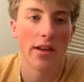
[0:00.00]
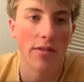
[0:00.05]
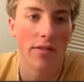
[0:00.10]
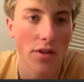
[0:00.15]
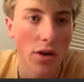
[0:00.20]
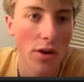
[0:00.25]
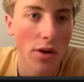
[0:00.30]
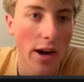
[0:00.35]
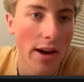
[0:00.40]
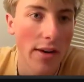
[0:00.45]
If
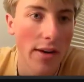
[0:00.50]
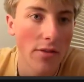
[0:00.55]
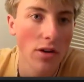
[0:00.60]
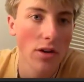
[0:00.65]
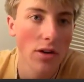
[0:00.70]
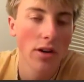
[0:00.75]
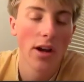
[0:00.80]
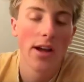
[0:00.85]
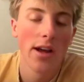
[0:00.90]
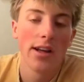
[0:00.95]
you're
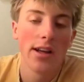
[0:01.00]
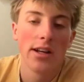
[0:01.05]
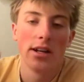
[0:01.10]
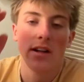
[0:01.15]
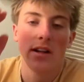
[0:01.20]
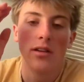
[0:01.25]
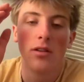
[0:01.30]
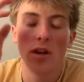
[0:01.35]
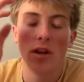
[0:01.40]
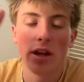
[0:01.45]
ever
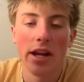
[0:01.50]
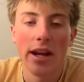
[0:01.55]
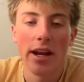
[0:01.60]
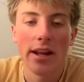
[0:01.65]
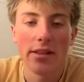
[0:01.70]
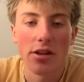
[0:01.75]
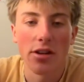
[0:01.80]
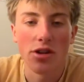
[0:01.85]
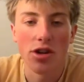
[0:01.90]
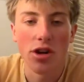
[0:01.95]
looking
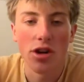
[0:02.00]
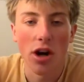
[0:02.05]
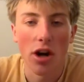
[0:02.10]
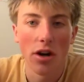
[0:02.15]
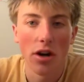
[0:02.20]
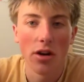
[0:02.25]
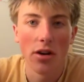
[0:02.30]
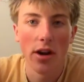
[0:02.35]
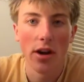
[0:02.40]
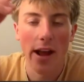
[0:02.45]
at the
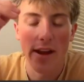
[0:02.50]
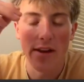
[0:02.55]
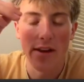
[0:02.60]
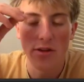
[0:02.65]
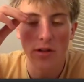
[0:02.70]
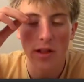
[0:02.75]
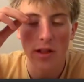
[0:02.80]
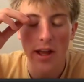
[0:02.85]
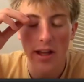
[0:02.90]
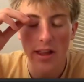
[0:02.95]
chart and
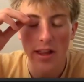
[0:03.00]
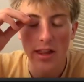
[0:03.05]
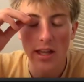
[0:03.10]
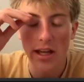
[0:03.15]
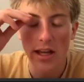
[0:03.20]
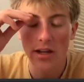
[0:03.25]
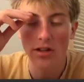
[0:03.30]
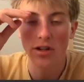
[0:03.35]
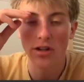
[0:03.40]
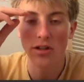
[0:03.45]
you're like
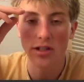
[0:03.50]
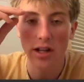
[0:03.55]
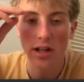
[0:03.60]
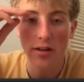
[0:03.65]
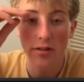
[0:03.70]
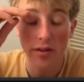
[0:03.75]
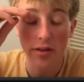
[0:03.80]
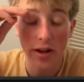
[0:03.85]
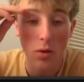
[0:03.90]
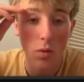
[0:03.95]
thinking to
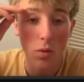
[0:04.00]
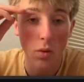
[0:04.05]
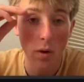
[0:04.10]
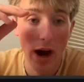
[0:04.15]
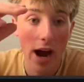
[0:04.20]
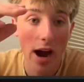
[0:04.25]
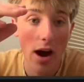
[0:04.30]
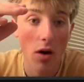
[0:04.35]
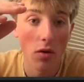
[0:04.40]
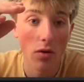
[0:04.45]
yourself like,
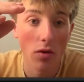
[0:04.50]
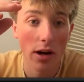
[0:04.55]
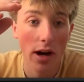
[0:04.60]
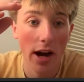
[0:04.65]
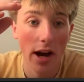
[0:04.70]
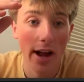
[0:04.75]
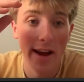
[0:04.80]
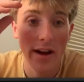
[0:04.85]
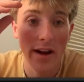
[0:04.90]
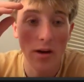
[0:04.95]
wow,
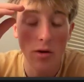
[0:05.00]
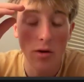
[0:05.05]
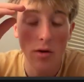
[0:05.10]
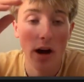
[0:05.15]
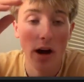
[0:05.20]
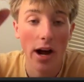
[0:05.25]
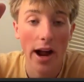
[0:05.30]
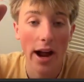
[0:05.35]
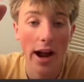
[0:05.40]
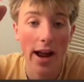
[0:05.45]
I
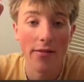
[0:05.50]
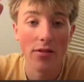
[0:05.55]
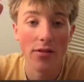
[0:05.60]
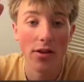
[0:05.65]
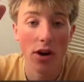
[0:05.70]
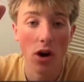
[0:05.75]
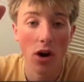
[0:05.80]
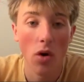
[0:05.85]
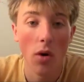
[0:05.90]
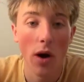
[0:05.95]
have
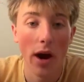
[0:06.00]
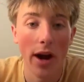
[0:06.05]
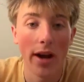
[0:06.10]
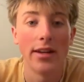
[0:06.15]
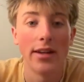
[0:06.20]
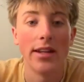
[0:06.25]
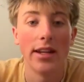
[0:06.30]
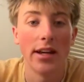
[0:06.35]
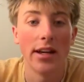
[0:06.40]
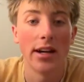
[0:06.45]
no
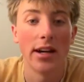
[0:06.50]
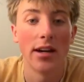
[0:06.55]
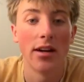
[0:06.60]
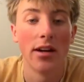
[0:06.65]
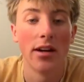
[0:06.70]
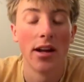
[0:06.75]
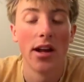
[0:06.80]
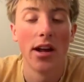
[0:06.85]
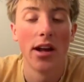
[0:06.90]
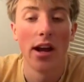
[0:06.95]
idea
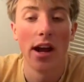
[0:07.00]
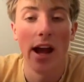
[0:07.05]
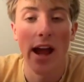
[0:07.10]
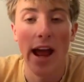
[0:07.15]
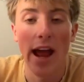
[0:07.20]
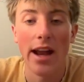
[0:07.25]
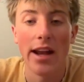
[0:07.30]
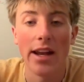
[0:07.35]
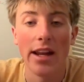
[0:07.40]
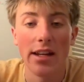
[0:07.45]

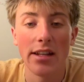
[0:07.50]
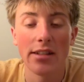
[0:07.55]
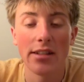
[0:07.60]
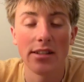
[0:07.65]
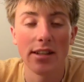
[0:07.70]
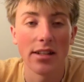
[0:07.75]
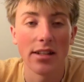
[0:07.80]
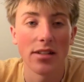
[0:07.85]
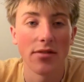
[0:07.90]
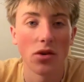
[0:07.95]
any
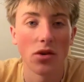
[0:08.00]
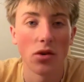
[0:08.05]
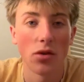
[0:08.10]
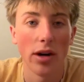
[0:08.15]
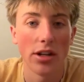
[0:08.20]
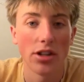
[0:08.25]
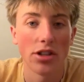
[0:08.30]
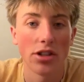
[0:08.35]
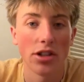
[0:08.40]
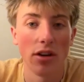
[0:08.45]
sense of
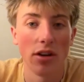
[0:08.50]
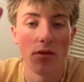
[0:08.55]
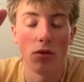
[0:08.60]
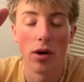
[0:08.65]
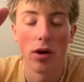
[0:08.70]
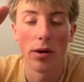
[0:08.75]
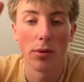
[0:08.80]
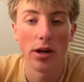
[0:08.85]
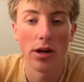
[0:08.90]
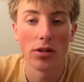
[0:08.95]
direction of
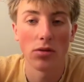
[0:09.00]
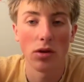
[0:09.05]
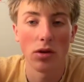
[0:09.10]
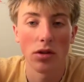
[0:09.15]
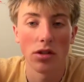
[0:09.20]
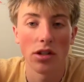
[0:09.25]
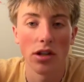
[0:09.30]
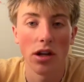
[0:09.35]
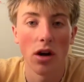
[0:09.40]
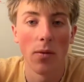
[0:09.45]
where price
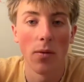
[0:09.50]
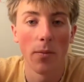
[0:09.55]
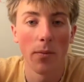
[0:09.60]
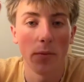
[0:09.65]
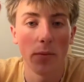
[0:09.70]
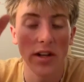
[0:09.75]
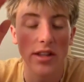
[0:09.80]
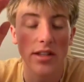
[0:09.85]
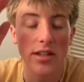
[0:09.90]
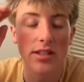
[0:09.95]
wants to go,
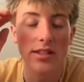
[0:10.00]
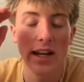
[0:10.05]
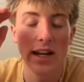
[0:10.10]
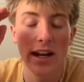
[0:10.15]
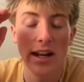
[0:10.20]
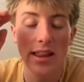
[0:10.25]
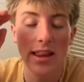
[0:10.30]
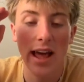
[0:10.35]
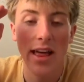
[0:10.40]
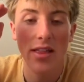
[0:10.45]
right? The
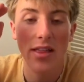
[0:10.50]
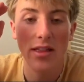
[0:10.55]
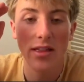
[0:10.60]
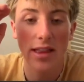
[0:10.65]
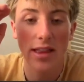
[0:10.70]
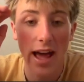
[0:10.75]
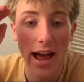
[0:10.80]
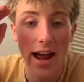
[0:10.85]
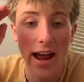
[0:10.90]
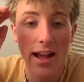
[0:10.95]
second
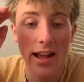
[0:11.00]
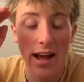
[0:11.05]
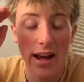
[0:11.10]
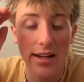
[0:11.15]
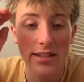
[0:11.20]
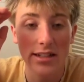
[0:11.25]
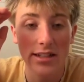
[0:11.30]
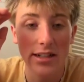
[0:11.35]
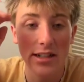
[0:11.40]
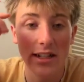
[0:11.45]
that
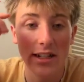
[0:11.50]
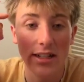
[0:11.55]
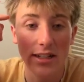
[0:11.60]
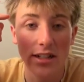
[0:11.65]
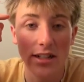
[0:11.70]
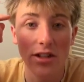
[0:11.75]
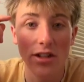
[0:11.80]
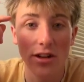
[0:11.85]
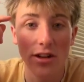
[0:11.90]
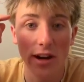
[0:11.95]
idea gets
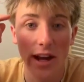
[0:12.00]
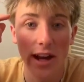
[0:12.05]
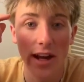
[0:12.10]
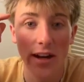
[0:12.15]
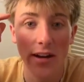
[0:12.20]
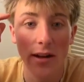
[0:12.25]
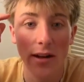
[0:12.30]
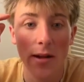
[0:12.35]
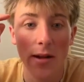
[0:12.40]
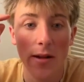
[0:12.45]
into your head,